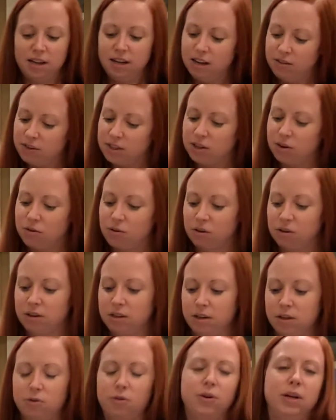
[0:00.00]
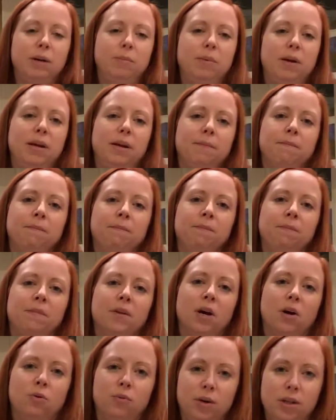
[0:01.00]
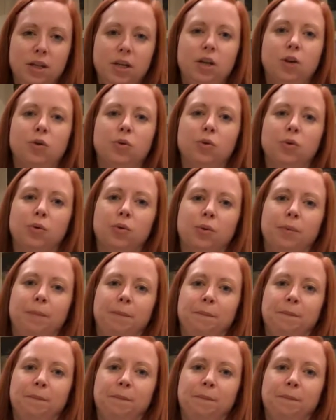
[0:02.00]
even though they're a little creepy, are really cool.